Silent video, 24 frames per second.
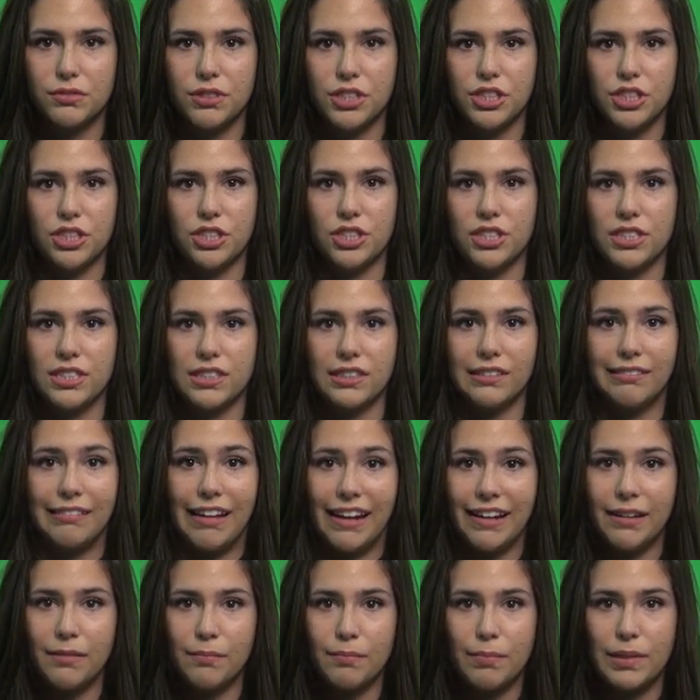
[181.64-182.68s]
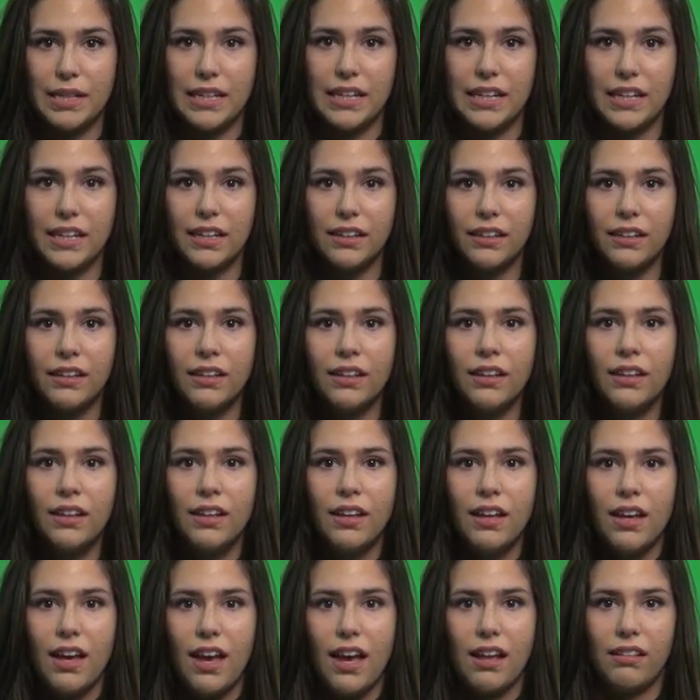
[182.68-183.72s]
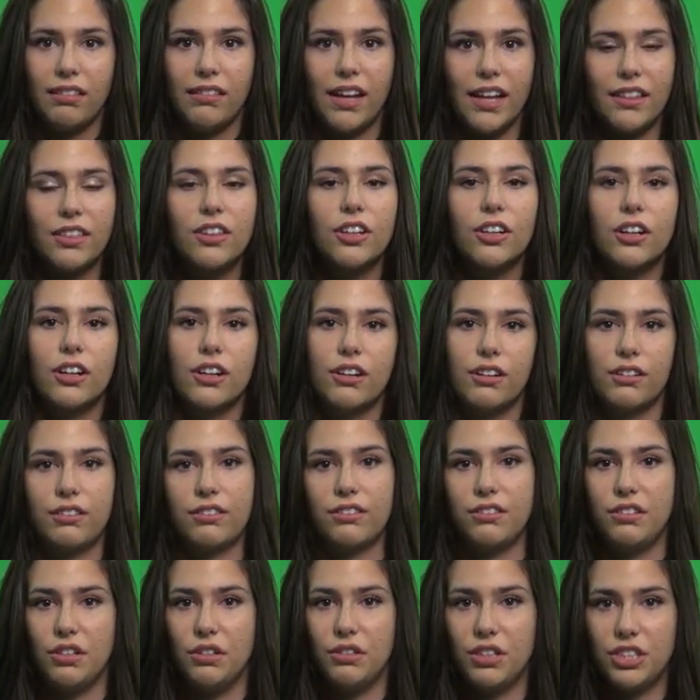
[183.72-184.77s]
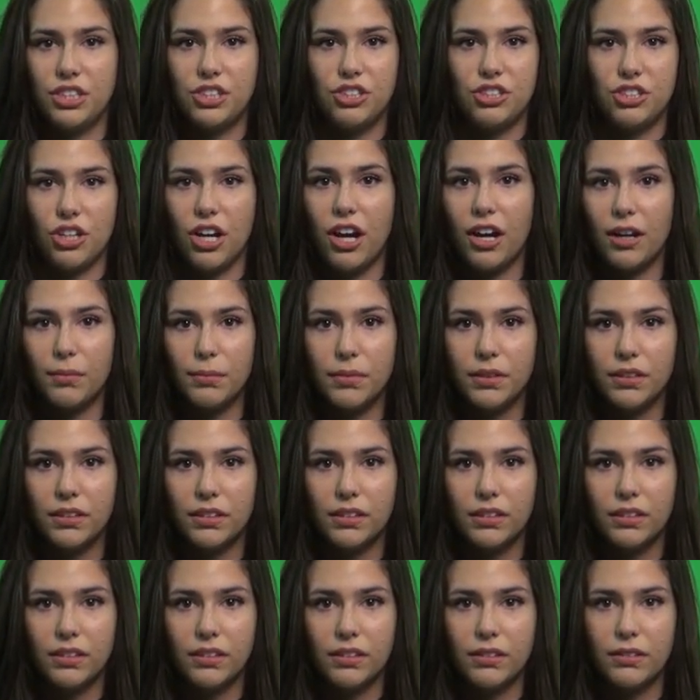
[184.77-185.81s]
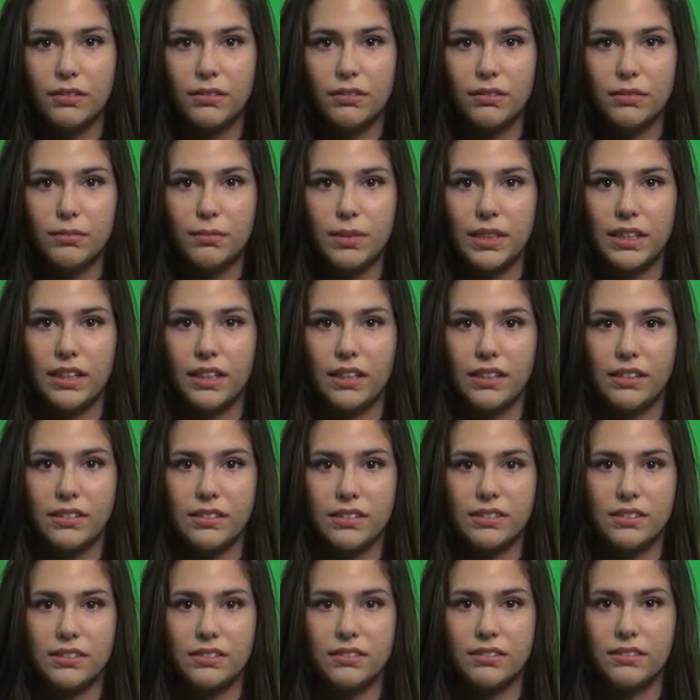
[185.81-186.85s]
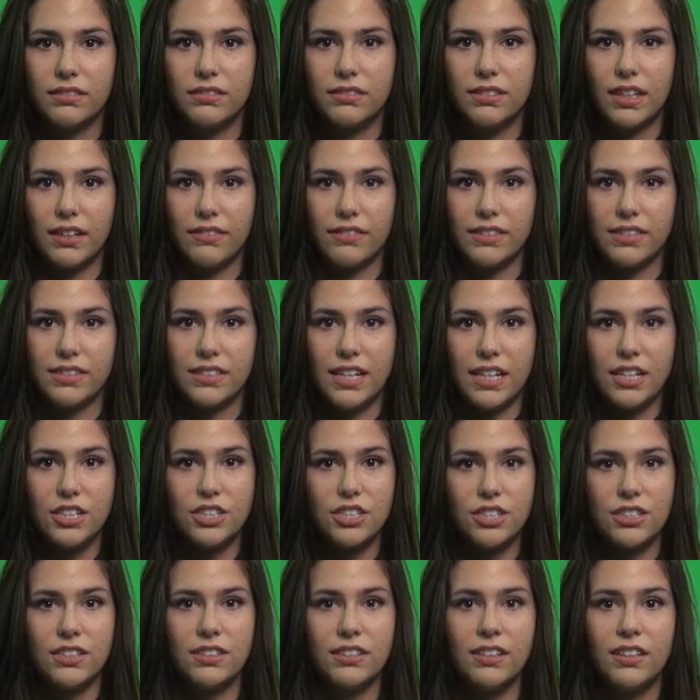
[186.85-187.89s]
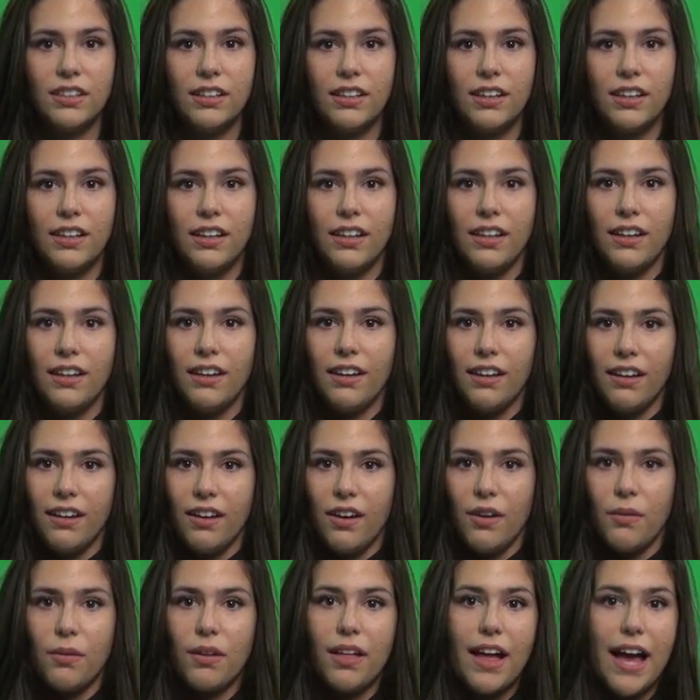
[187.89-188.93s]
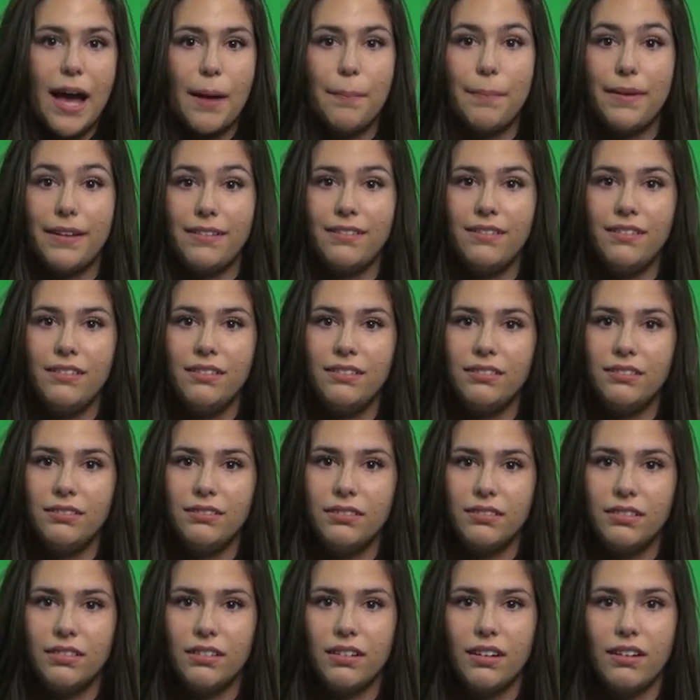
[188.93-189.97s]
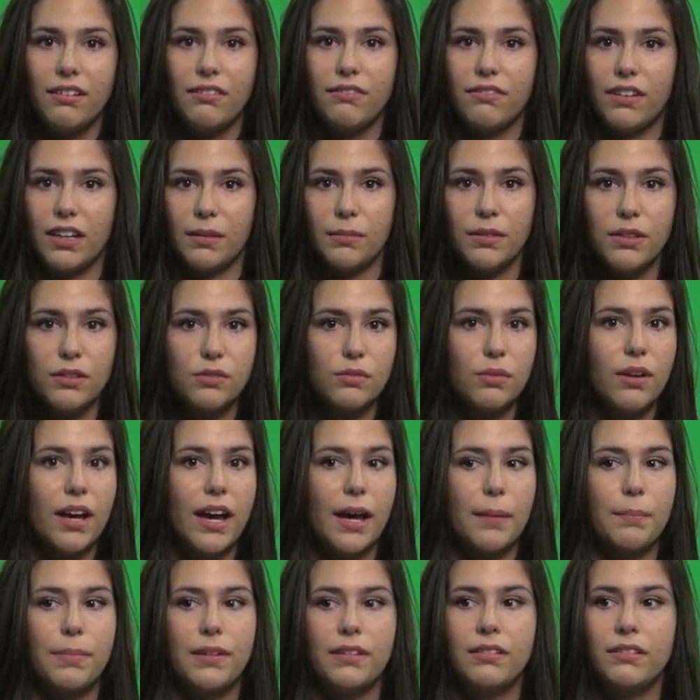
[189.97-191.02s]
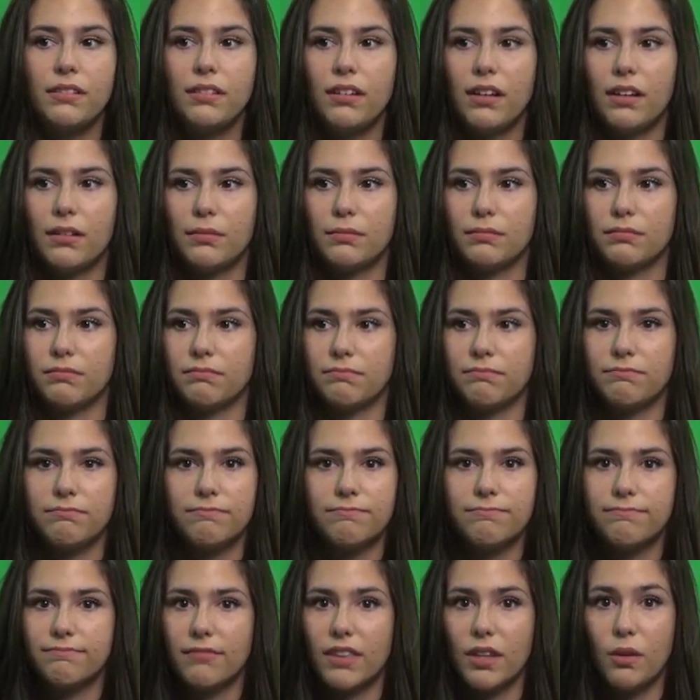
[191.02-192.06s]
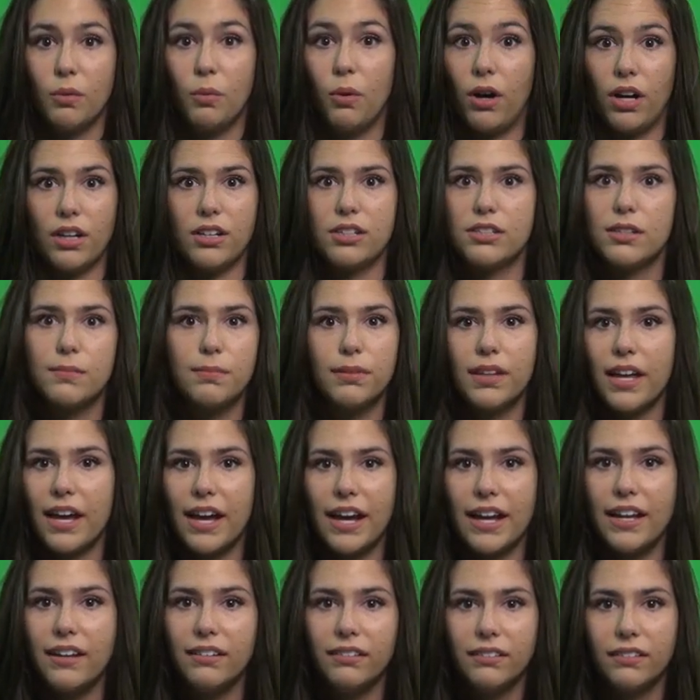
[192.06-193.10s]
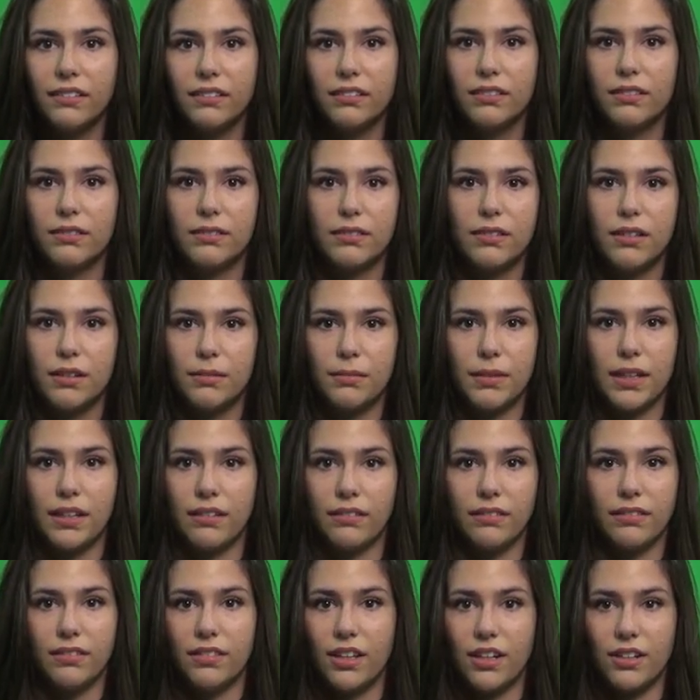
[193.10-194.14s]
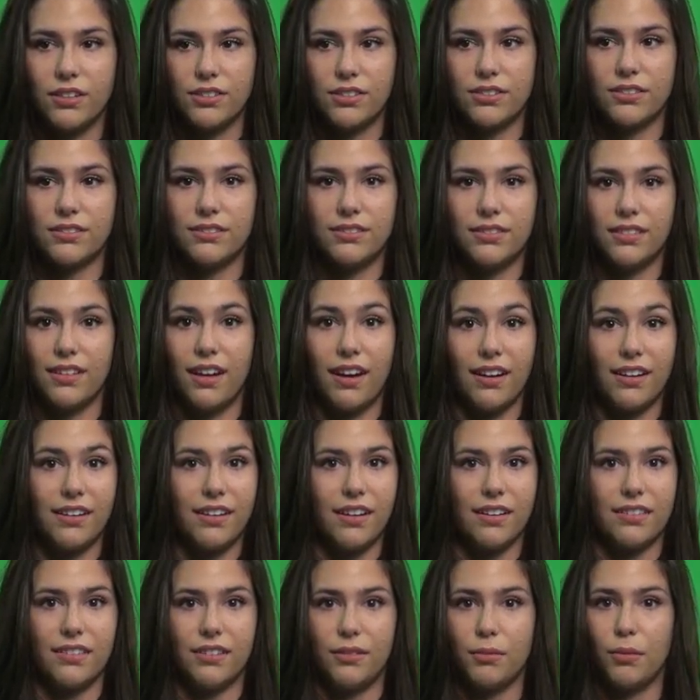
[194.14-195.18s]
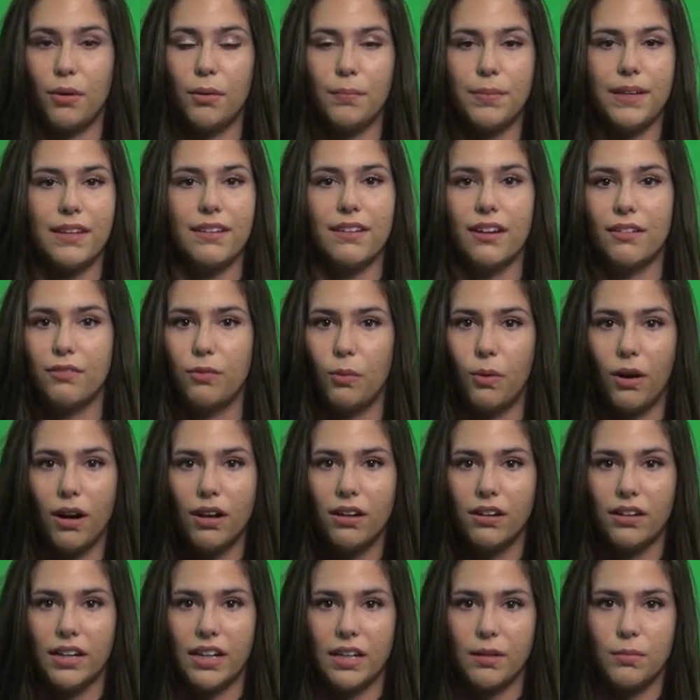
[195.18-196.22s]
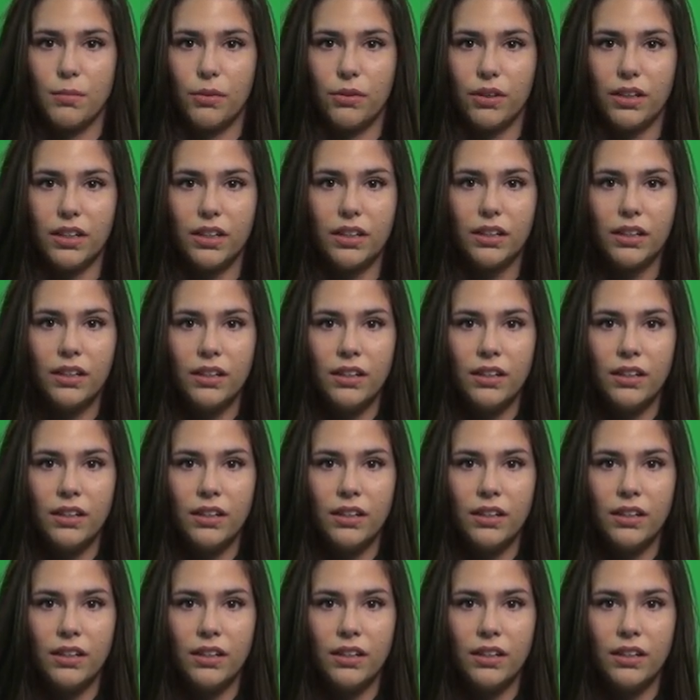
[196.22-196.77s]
We should just let it be and let the earth do its job, because devastation will happen, famines will happen, um, water supply, I mean, there's not en there won't be enough water anymore,